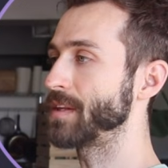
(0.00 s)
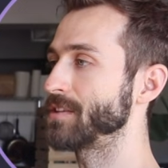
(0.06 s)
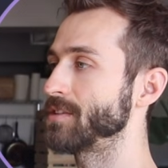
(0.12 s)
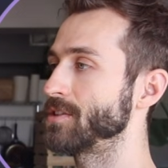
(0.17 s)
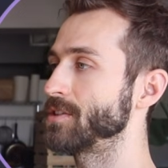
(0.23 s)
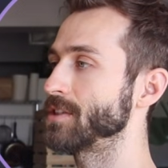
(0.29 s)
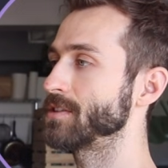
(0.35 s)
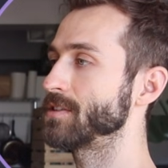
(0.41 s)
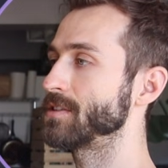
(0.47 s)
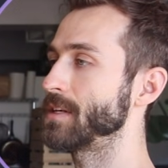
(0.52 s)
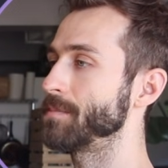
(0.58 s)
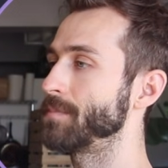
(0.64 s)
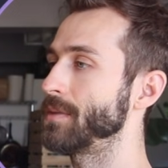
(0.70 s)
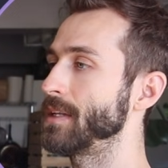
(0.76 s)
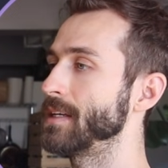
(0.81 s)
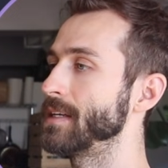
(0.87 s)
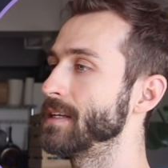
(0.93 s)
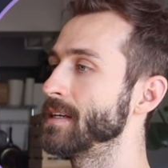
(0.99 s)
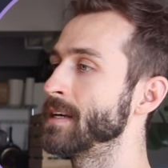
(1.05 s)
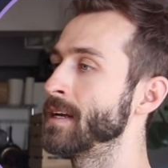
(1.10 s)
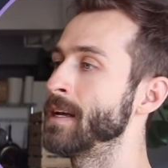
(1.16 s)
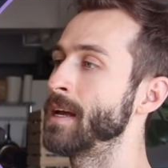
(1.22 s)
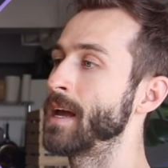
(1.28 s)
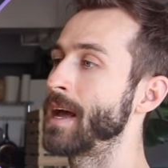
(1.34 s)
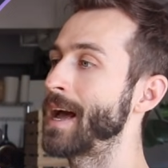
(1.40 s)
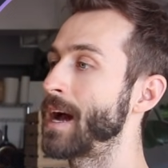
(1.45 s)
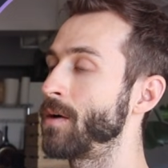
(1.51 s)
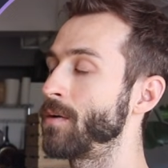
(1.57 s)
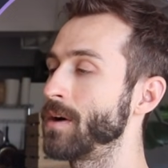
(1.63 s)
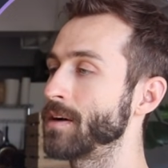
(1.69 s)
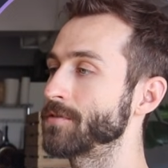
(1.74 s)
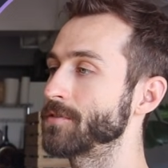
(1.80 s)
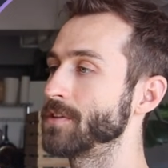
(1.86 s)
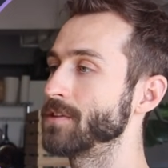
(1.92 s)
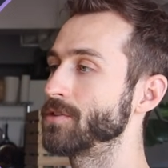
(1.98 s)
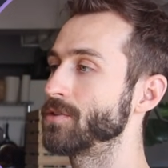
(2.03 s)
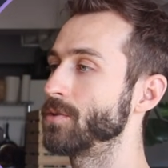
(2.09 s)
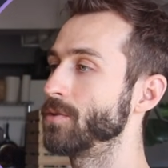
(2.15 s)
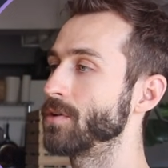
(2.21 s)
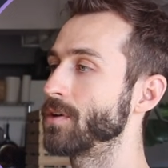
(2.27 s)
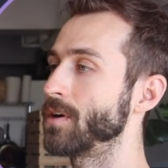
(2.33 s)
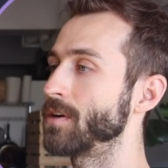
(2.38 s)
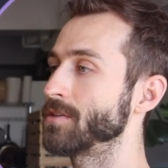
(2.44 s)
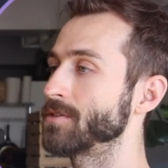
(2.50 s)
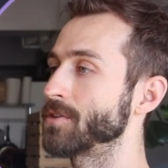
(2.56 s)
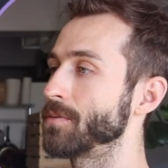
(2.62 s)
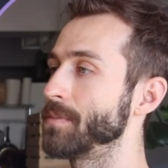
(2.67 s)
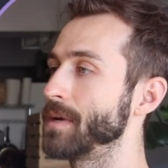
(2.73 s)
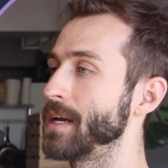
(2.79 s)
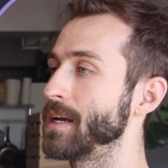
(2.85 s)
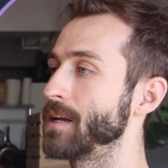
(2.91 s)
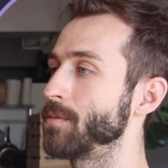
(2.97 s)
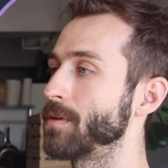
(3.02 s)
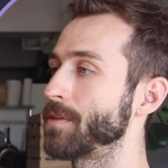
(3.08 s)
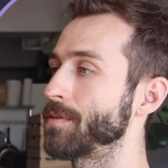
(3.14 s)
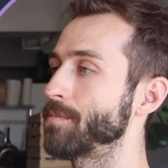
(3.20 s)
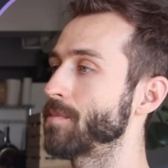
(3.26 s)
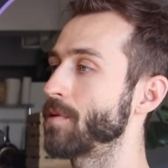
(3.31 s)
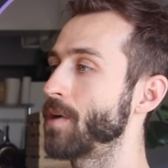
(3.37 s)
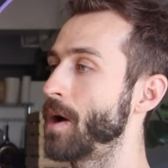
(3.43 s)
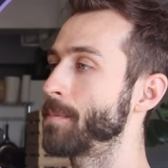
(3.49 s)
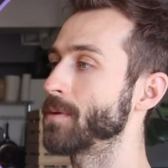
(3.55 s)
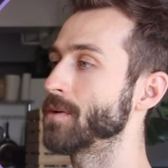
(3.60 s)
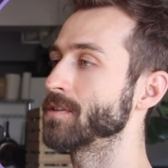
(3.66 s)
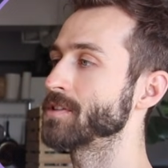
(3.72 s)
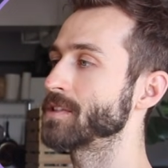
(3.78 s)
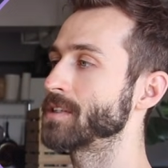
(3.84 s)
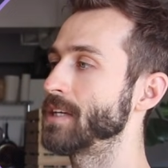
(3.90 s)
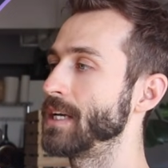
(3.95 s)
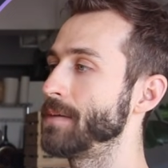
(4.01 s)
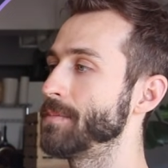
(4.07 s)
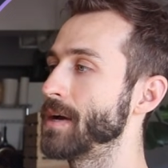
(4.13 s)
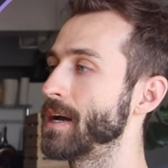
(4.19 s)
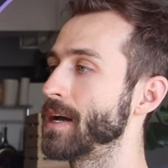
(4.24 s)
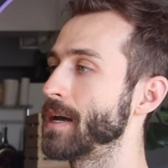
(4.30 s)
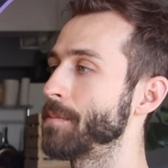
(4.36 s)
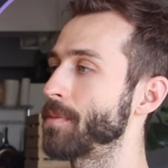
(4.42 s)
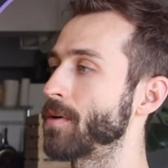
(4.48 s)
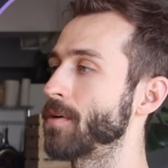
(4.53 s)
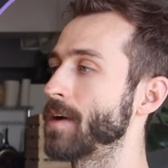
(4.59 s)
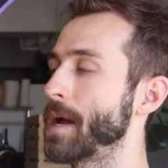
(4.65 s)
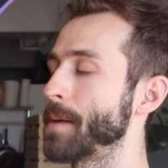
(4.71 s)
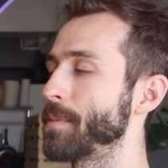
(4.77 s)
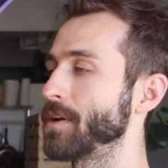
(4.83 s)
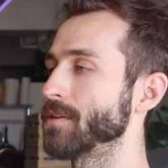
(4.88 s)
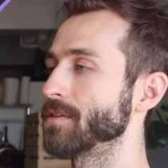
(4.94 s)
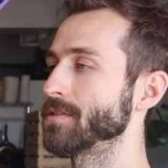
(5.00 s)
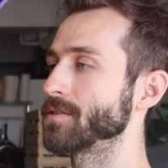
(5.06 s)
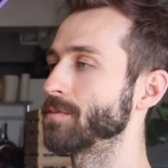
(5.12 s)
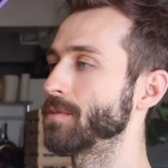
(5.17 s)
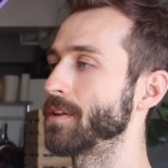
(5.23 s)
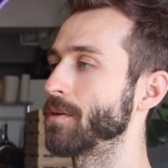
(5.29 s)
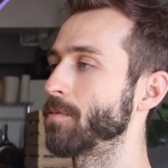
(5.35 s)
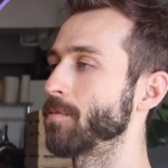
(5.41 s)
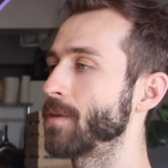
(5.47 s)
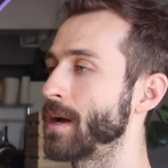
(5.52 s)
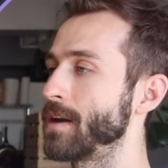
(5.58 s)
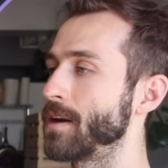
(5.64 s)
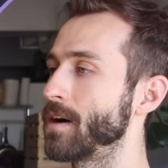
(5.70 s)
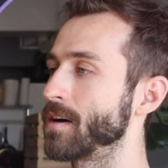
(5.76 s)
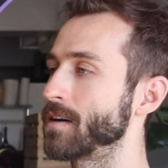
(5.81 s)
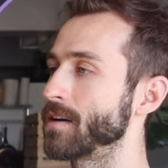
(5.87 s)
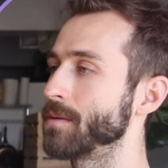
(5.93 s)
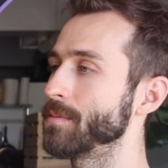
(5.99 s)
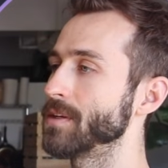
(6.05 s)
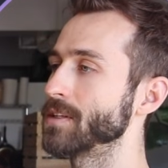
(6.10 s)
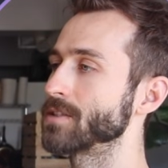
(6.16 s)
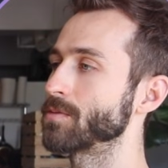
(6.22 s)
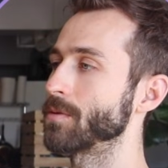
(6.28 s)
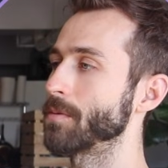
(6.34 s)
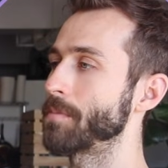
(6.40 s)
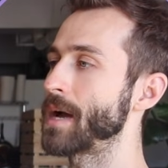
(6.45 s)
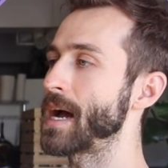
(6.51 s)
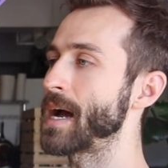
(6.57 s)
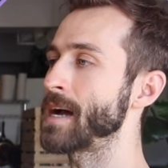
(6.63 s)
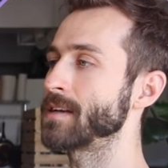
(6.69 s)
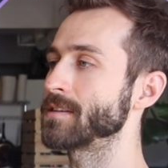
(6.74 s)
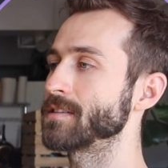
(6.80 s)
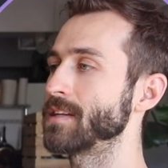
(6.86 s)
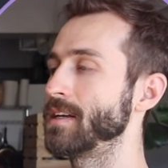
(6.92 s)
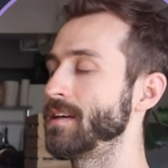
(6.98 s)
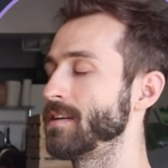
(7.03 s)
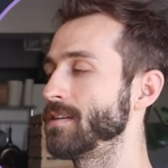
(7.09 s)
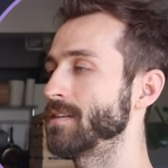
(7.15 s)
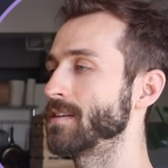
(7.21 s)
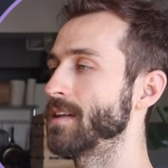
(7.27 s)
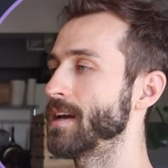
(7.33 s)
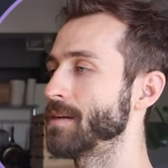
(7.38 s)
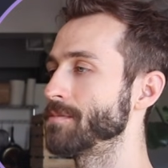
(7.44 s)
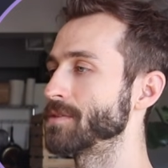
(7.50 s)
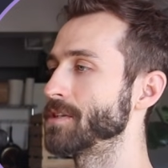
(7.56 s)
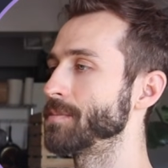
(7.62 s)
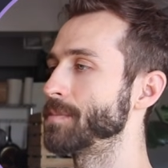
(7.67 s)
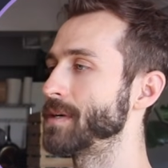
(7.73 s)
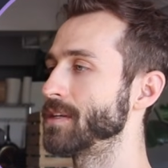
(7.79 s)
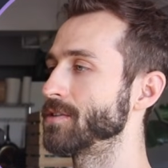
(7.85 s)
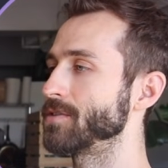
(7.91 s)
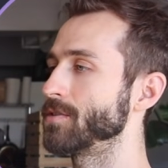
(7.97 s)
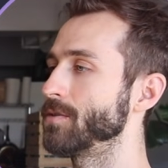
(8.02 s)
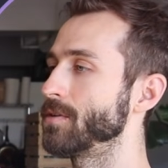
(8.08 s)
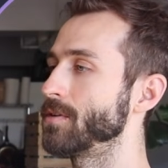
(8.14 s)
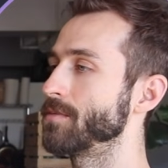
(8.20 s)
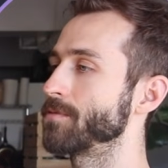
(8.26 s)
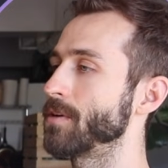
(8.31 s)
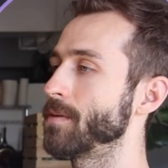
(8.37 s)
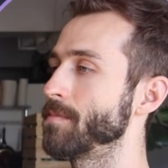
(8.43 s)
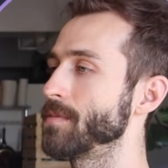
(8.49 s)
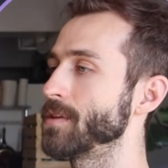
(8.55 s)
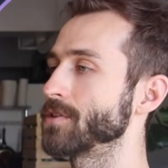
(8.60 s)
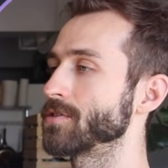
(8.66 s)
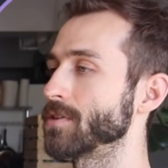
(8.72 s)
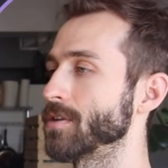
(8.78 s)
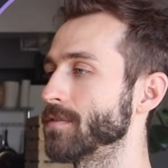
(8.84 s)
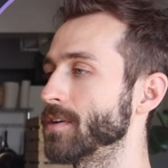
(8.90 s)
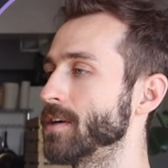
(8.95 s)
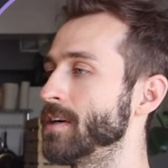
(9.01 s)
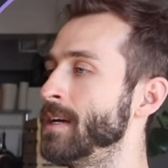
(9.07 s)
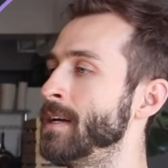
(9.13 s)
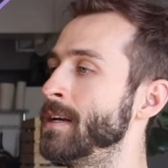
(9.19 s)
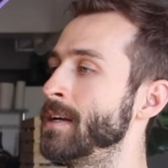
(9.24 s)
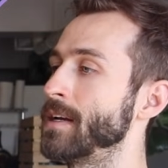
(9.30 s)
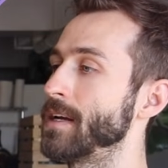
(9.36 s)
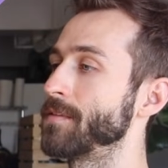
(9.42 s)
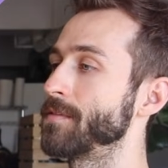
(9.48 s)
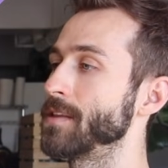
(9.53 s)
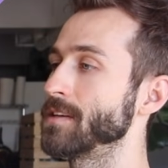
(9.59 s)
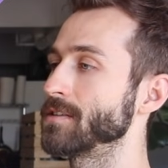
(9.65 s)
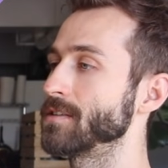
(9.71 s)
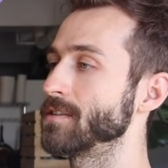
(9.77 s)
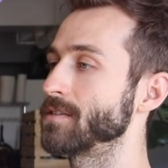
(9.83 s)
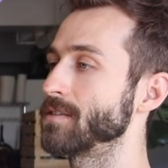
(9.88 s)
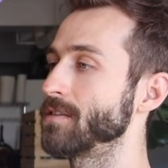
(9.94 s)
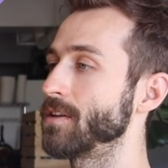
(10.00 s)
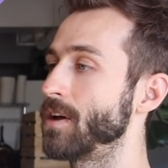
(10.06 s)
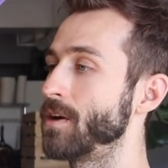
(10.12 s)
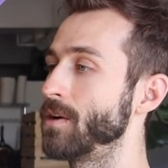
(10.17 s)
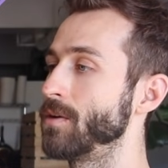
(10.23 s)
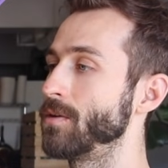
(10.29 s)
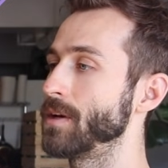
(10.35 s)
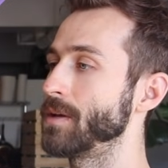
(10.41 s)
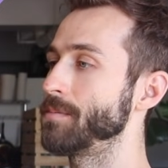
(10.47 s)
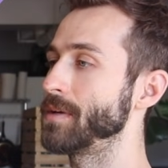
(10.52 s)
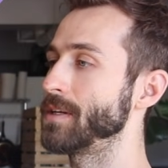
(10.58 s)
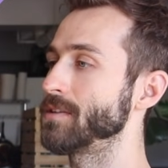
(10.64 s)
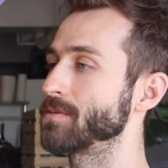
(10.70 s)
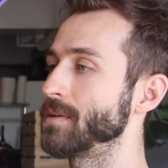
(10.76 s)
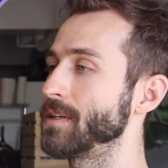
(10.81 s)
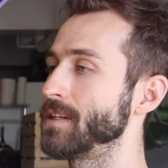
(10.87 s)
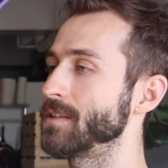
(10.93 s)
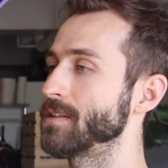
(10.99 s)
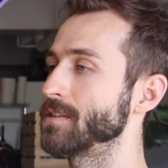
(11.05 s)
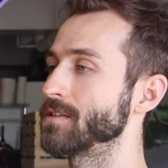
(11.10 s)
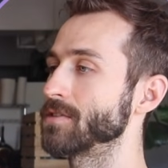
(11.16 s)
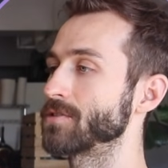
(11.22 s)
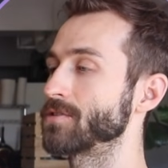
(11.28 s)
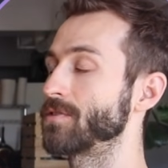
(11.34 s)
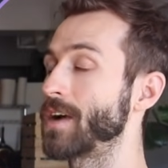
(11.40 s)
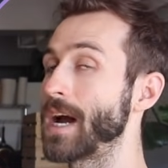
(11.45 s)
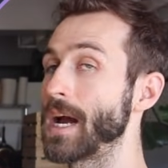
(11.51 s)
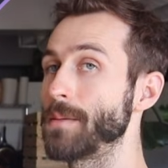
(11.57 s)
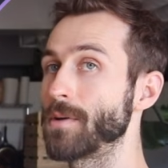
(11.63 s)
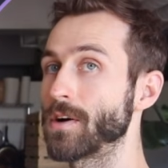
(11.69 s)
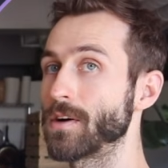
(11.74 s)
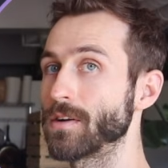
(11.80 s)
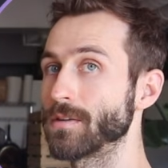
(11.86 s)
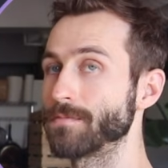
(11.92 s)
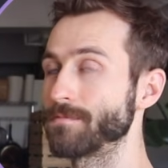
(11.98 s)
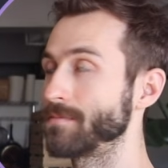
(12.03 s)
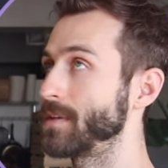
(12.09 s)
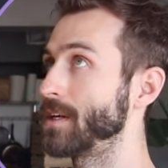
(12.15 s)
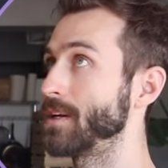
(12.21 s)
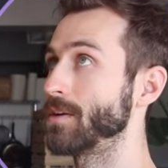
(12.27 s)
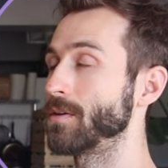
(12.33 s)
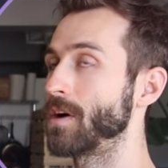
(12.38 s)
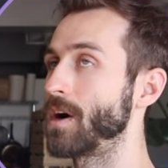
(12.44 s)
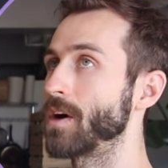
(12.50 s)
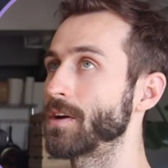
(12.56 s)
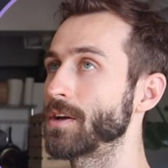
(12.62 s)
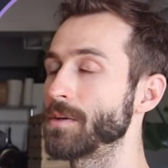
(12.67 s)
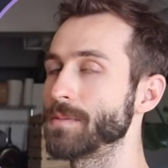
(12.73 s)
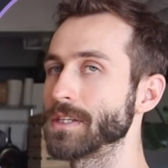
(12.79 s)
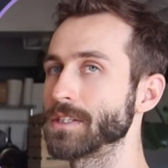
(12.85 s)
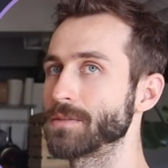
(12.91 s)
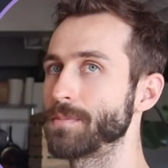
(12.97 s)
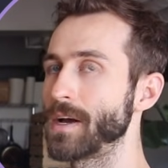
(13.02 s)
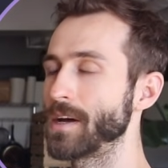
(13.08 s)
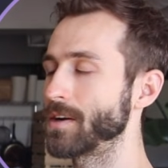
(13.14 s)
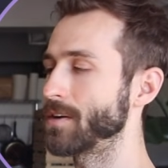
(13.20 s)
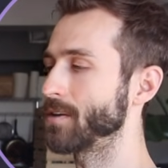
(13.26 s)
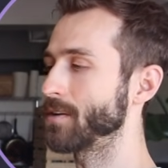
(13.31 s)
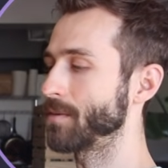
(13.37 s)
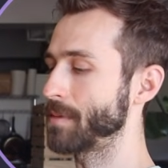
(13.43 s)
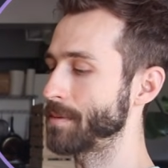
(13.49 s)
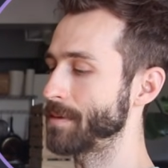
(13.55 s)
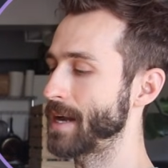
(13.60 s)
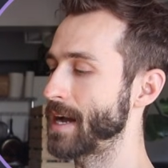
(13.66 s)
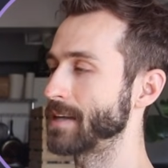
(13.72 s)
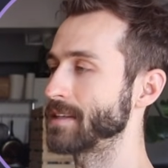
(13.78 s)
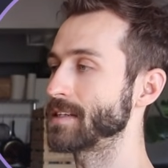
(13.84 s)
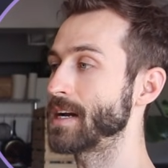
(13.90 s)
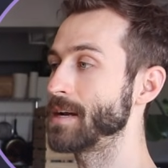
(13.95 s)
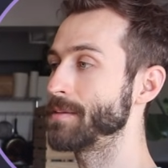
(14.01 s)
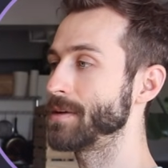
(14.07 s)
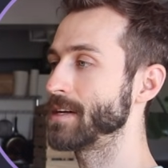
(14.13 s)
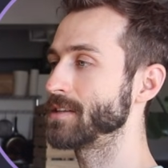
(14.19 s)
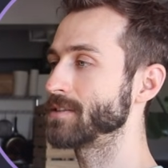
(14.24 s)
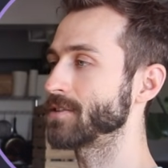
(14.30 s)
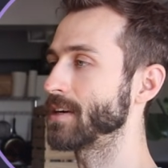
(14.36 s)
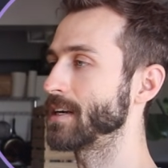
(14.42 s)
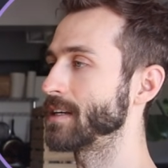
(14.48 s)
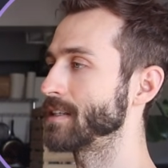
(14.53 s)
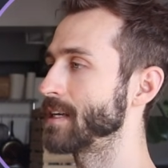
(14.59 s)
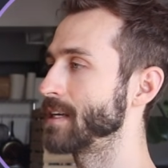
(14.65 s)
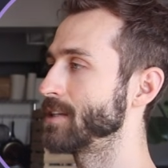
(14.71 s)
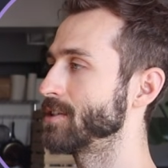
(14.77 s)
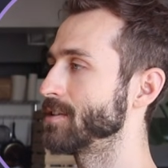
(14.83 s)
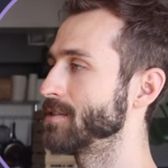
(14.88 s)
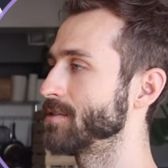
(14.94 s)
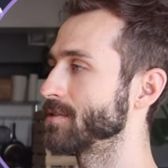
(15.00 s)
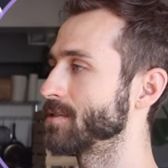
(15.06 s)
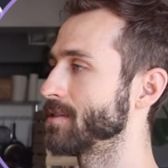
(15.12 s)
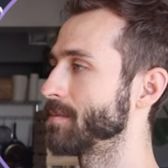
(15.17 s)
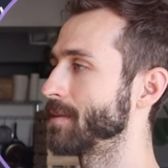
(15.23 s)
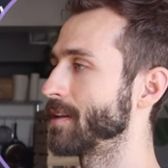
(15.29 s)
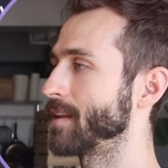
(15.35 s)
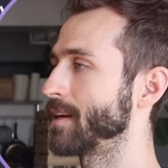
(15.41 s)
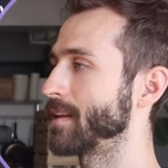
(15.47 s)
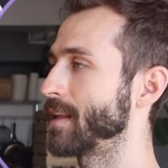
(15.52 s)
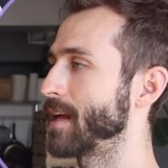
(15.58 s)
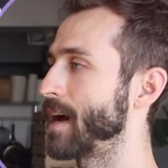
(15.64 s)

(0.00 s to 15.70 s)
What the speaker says: This is just simply how often tool calls are made with proper schema and parameters, when the right arguments were passed into the MCP tool from the server. If this is low, it means we need to describe our arguments better, or maybe add type hints or annotations or something like